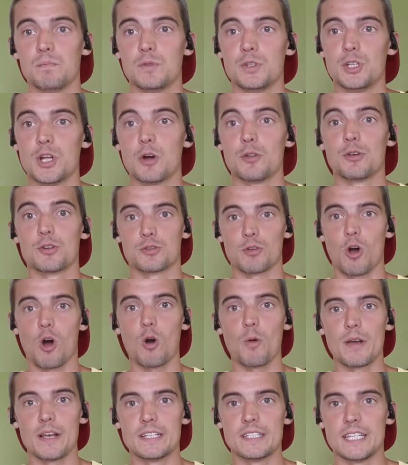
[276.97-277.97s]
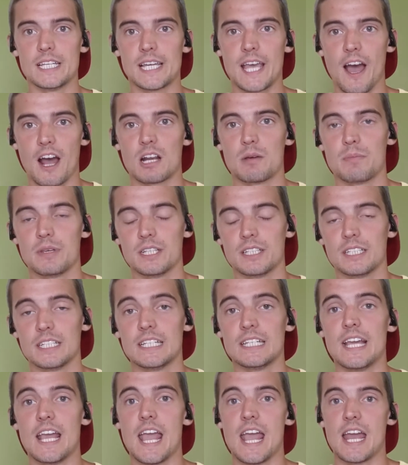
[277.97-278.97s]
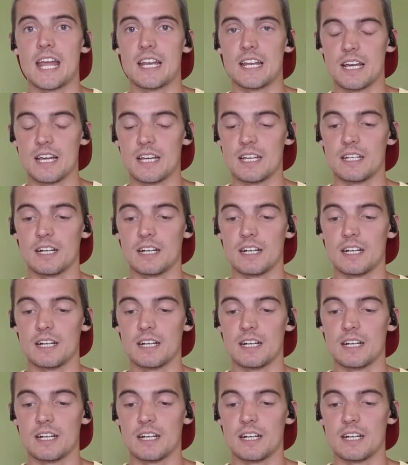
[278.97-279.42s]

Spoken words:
there's always the accountability and